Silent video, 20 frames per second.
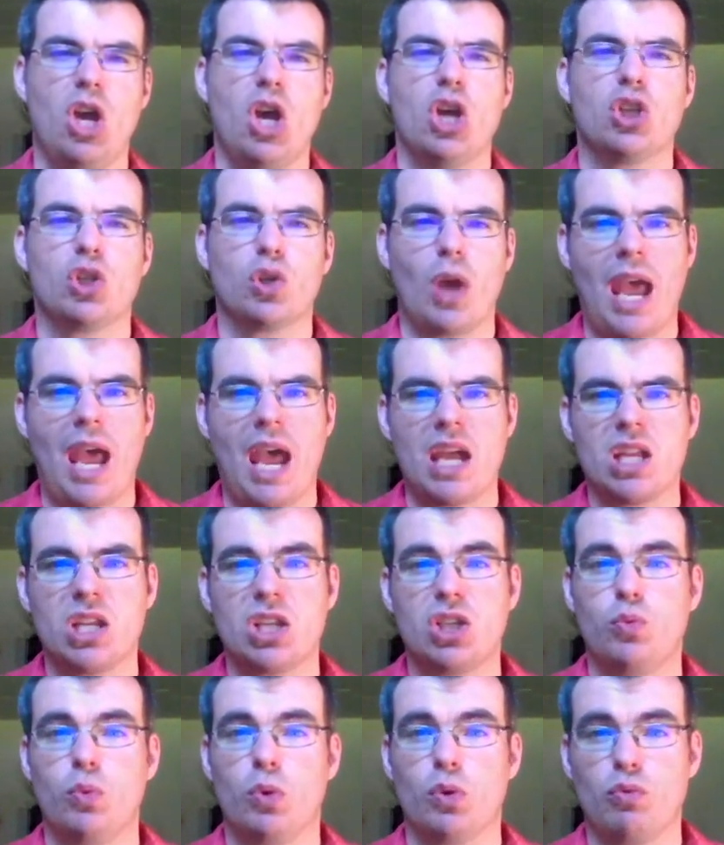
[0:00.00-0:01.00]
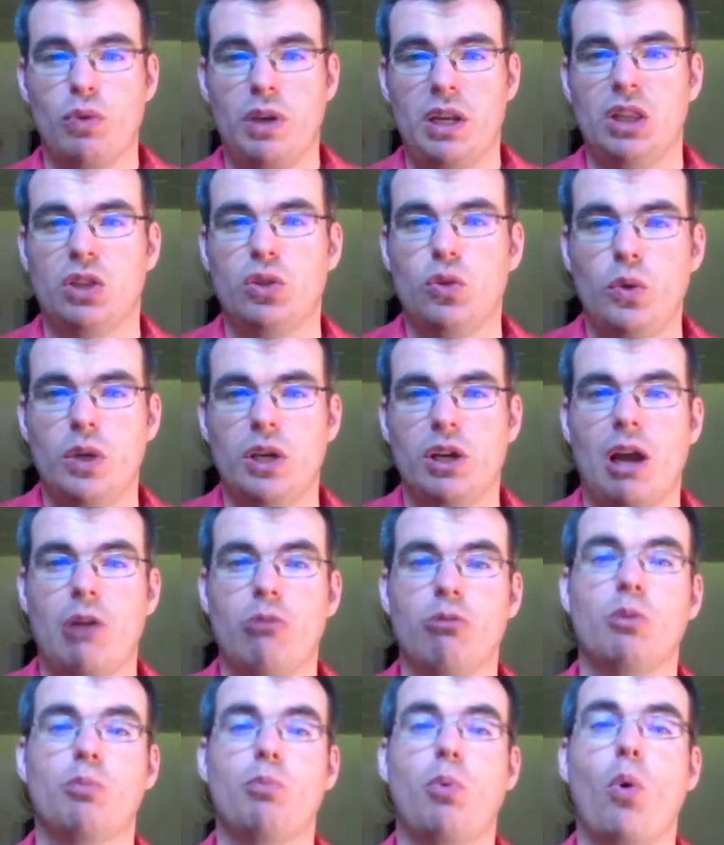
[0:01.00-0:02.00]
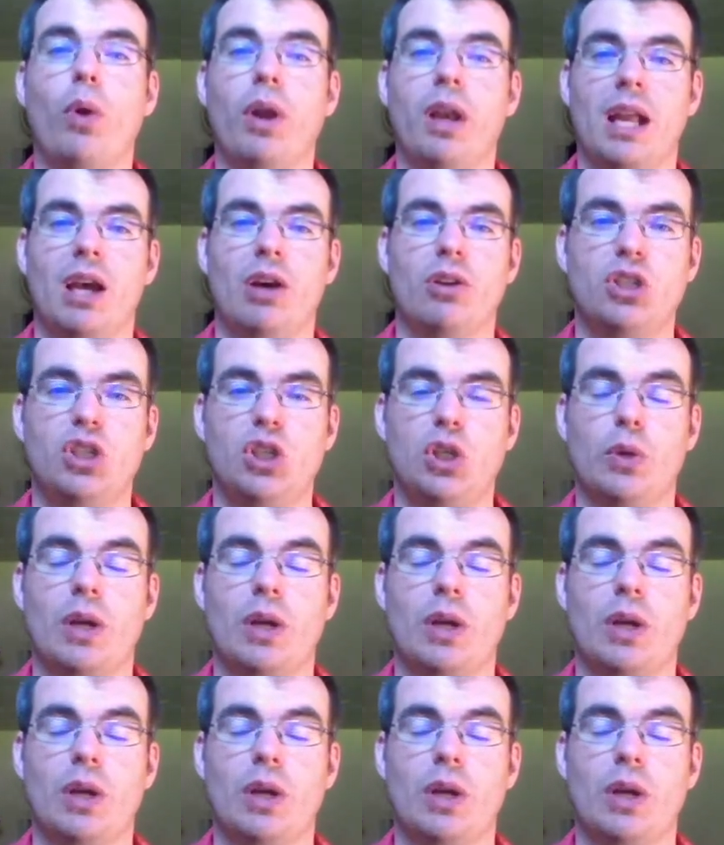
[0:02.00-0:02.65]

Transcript: So as we're reading through here, I want to point it out to you.